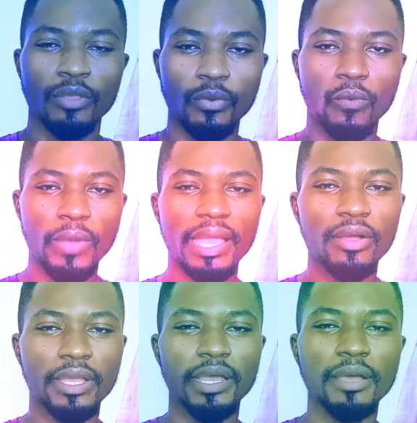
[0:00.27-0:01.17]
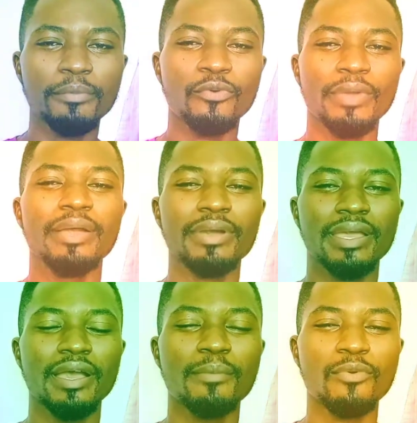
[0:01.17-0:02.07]
Welcome
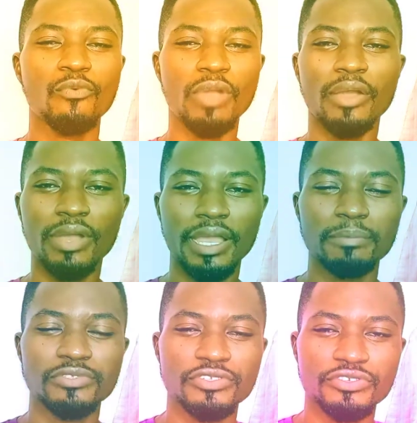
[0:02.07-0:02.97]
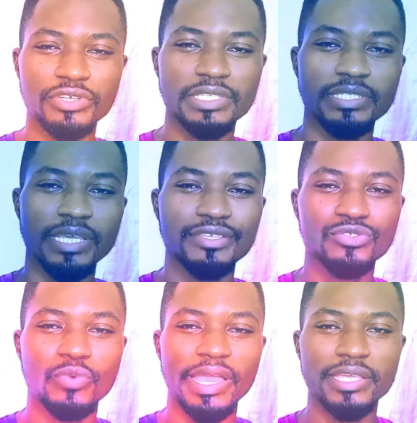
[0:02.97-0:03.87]
to Street Sense,
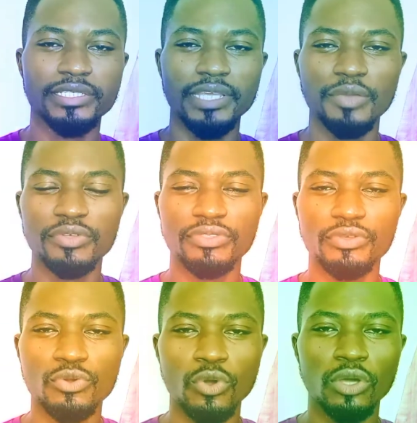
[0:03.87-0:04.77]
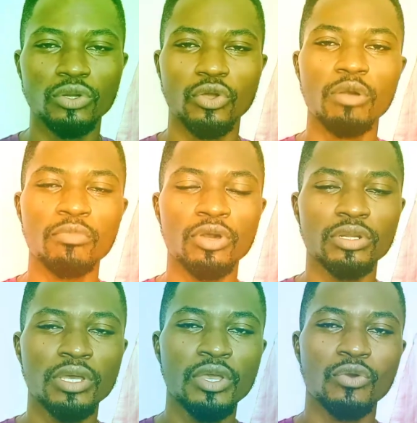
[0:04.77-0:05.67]
where I share with you
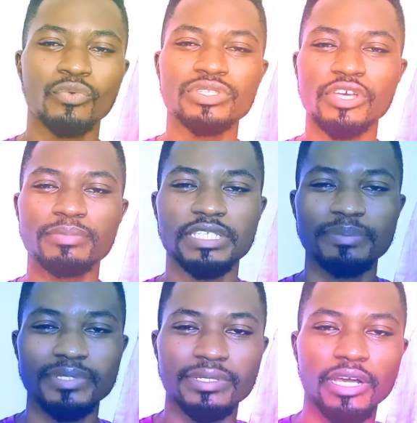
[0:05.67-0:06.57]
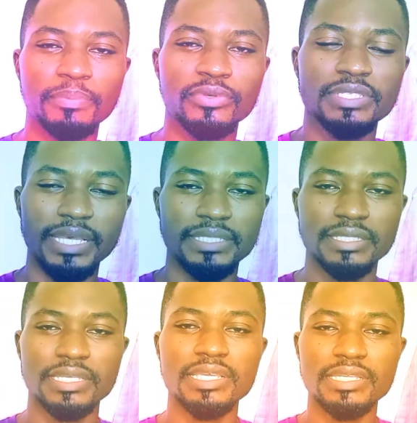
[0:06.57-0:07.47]
uncommon wisdom tips to help you
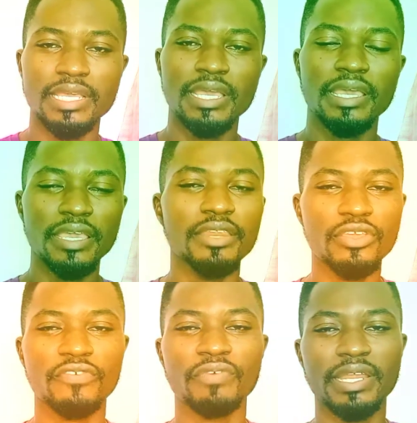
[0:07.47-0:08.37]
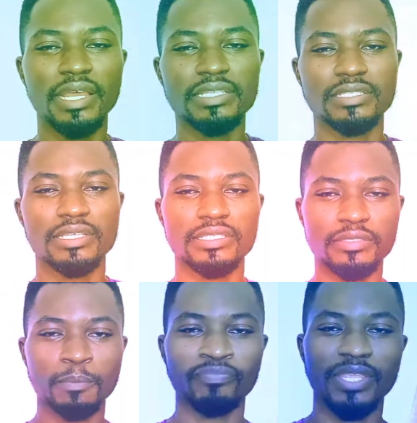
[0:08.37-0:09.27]
succeed in your finances,
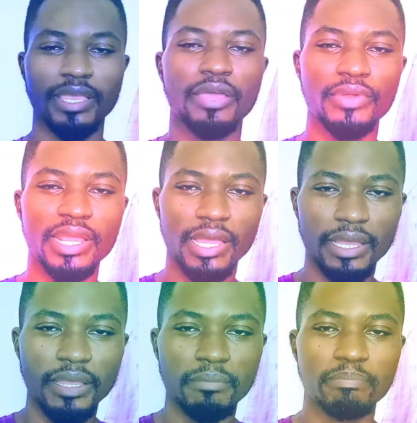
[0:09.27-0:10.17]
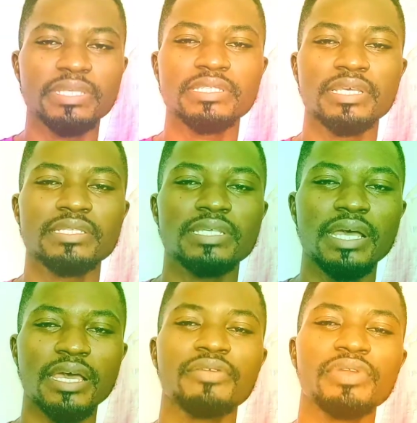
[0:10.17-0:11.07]
career, business,
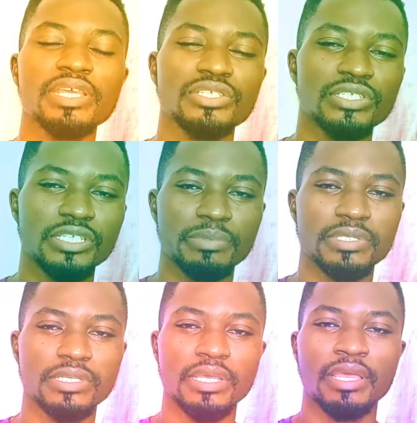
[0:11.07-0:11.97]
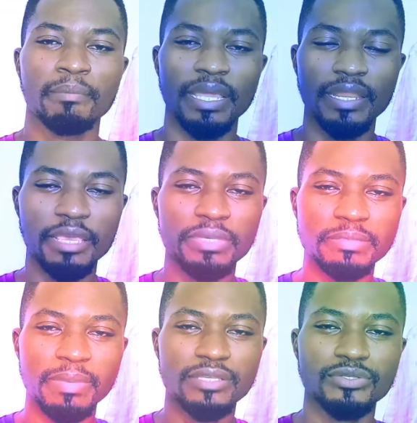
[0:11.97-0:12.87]
and relationships. My name is
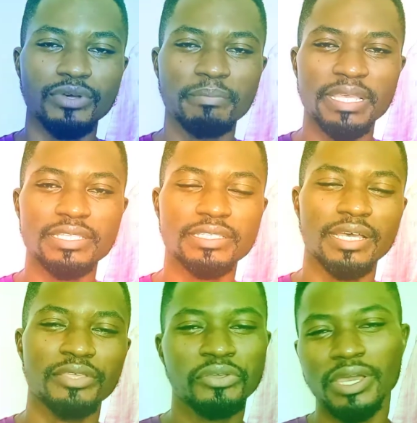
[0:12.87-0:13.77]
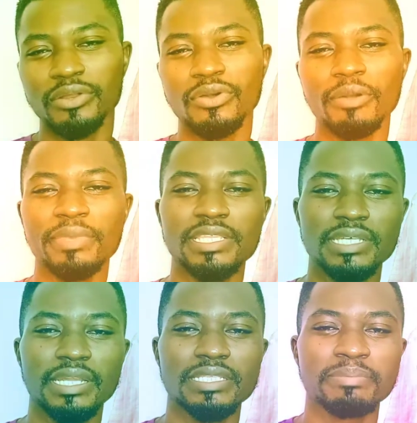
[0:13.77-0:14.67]
Maxwell Mensah. You can call me
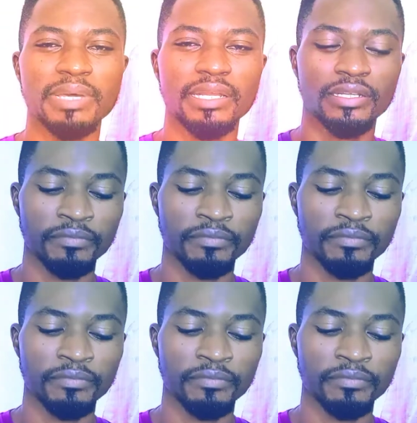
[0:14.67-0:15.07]
Talent Man.